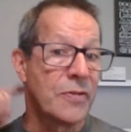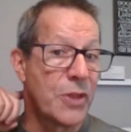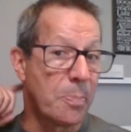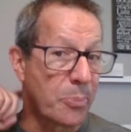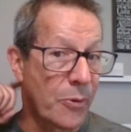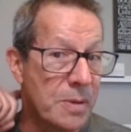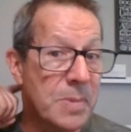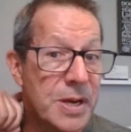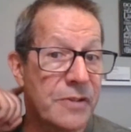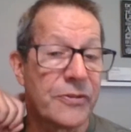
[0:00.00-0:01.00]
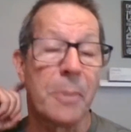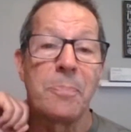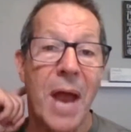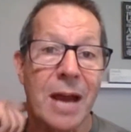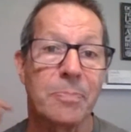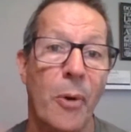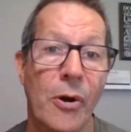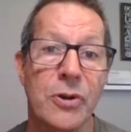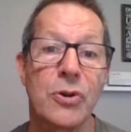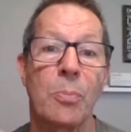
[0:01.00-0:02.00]
The primitive, the back
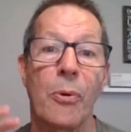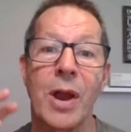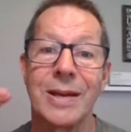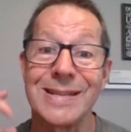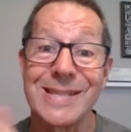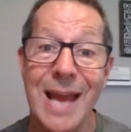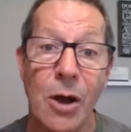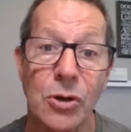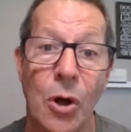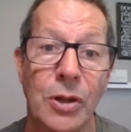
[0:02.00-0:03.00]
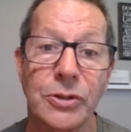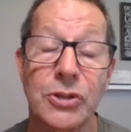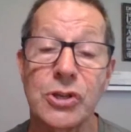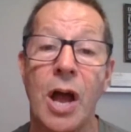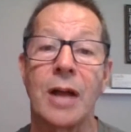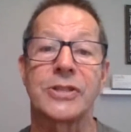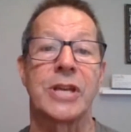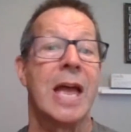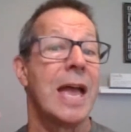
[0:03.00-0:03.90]
part of your brain is now calling the shots,